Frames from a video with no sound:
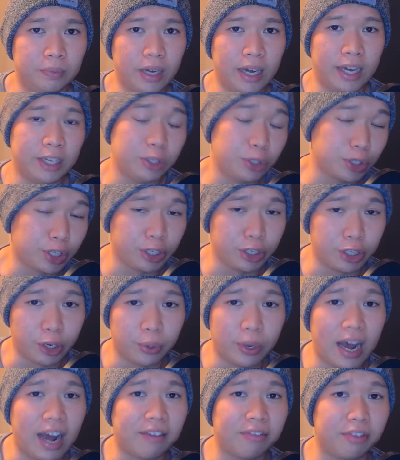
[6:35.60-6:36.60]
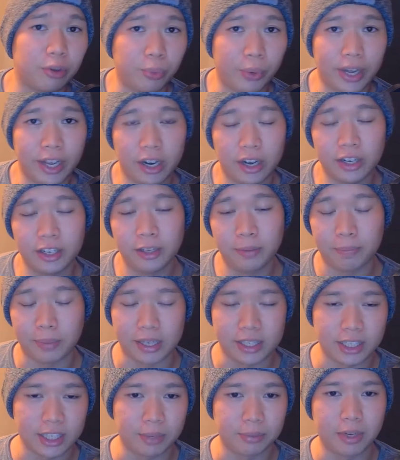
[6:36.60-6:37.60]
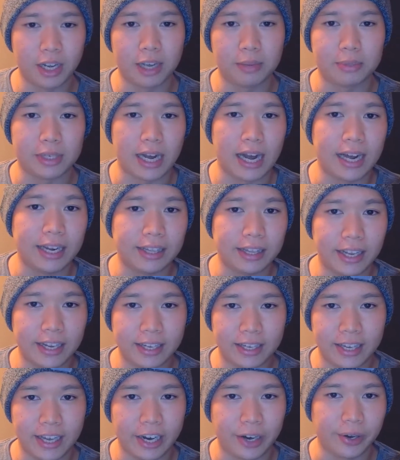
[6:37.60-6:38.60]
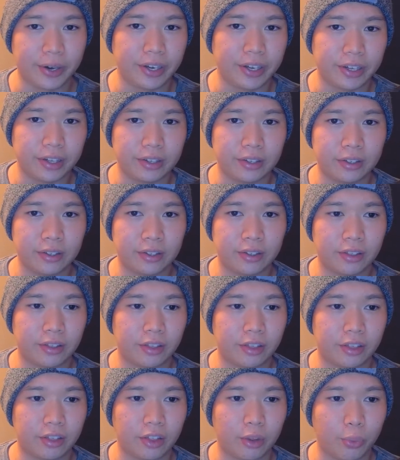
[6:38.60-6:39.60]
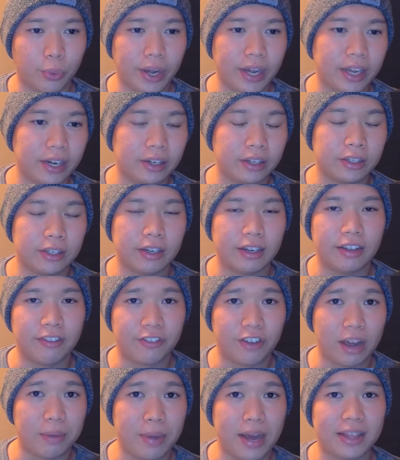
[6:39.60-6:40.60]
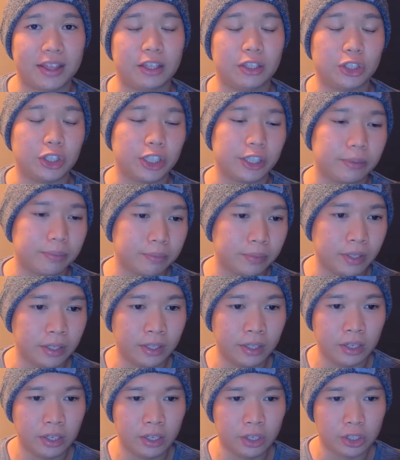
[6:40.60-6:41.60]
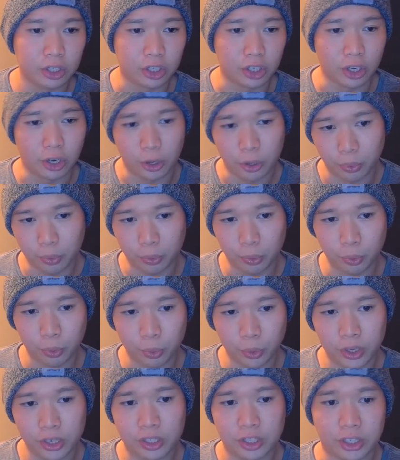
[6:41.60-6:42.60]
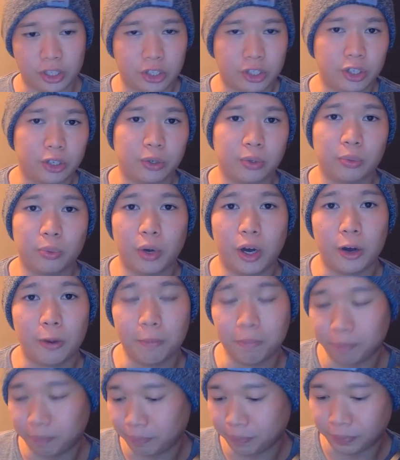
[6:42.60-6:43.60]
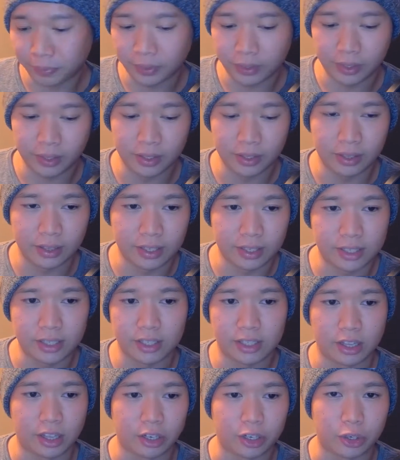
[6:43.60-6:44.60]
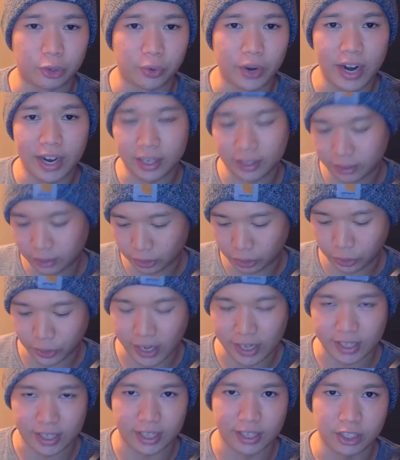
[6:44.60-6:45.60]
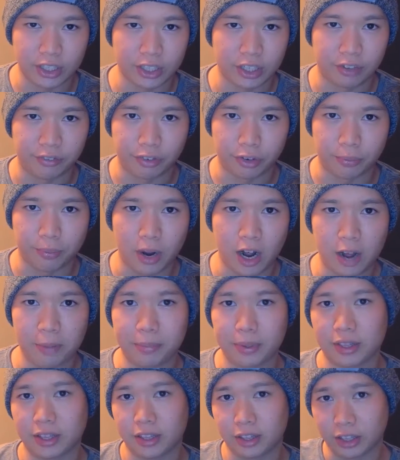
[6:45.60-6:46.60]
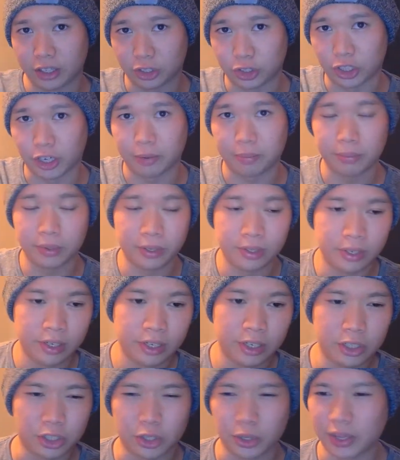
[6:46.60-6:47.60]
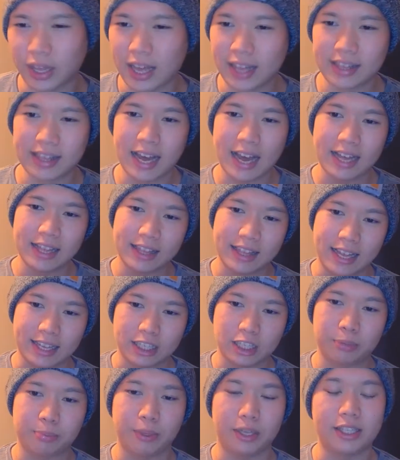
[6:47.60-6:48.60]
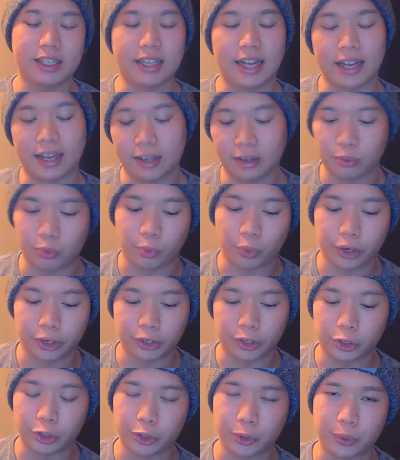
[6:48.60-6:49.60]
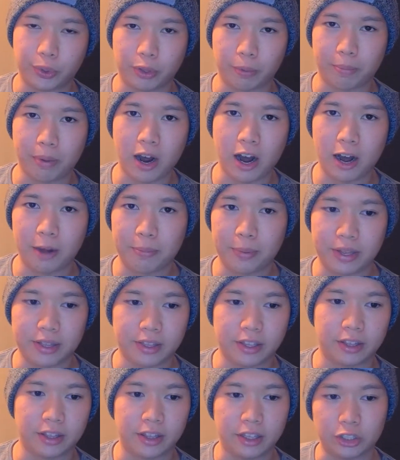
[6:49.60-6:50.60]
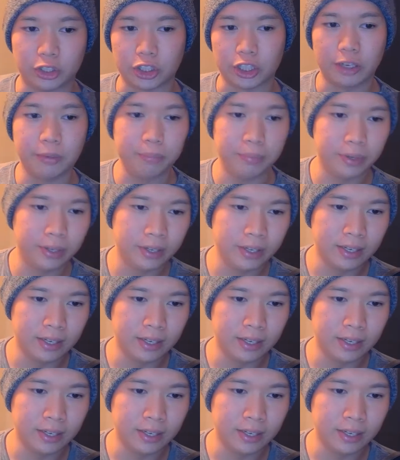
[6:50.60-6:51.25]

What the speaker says: I usually don't have the weight on it, but sometimes I like carrying the weight if I'm at the gym. So what does this do? Well, this is the direct translation of your pop and then the jump. So that split second where you're doing the pop and then the jump,